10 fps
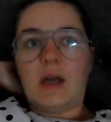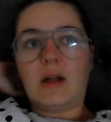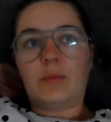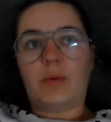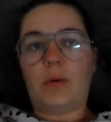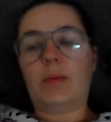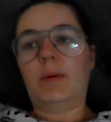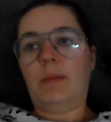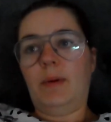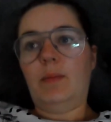that'll
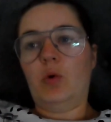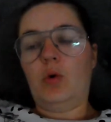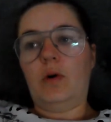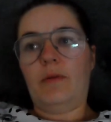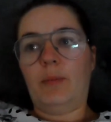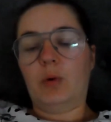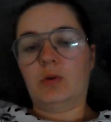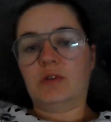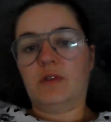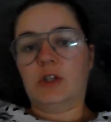probably be more of a
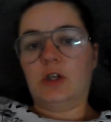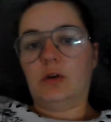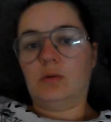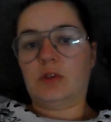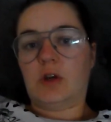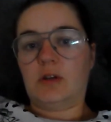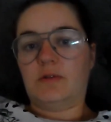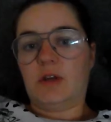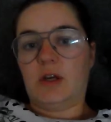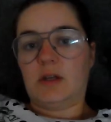bonus video
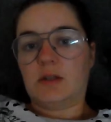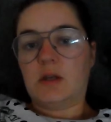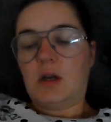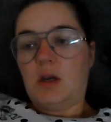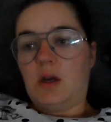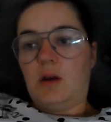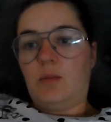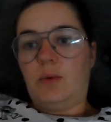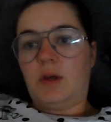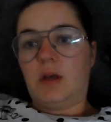side of things,
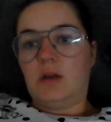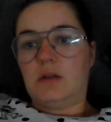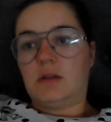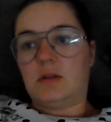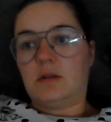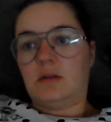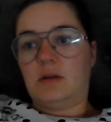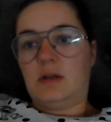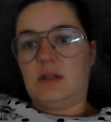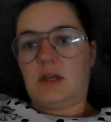because
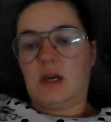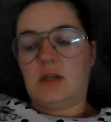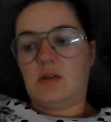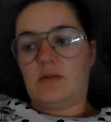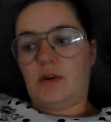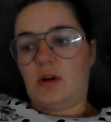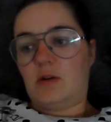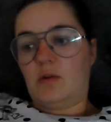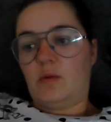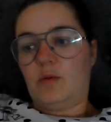it's a case of
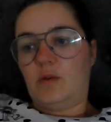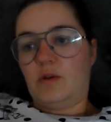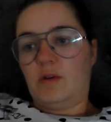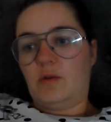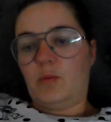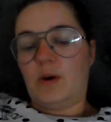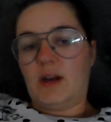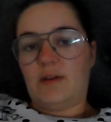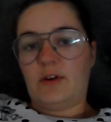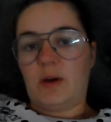like,
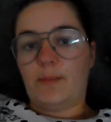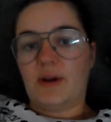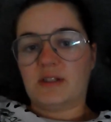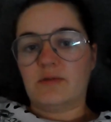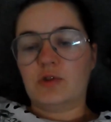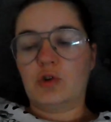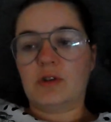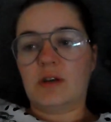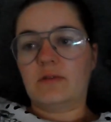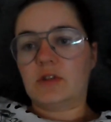we're gonna have like a massive
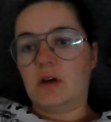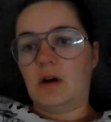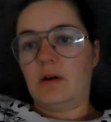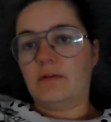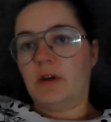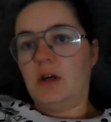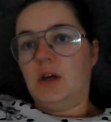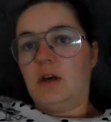sort out of stuff,